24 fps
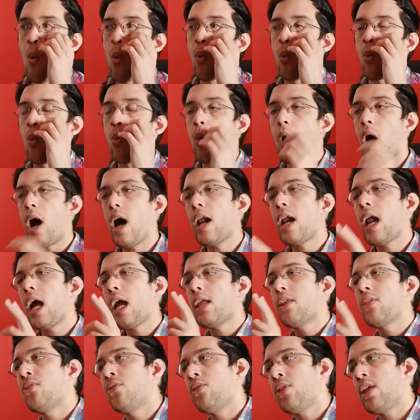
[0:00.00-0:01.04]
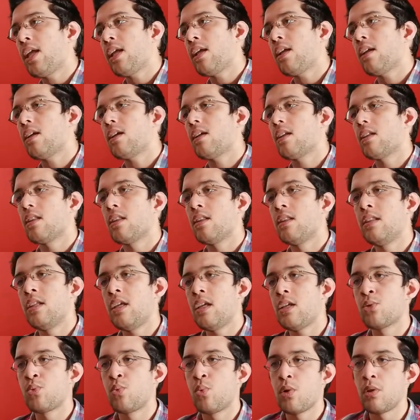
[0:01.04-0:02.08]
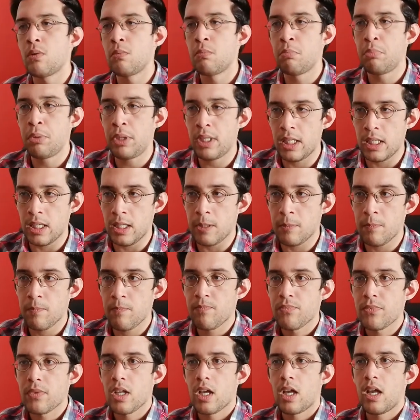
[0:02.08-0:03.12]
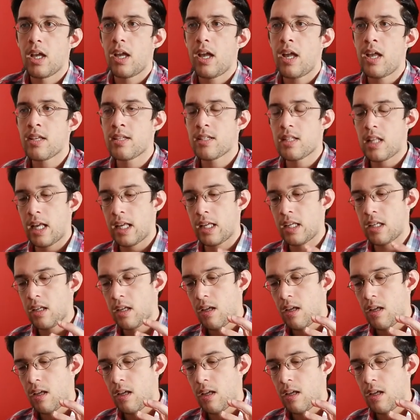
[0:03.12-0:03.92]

what I think these will be is like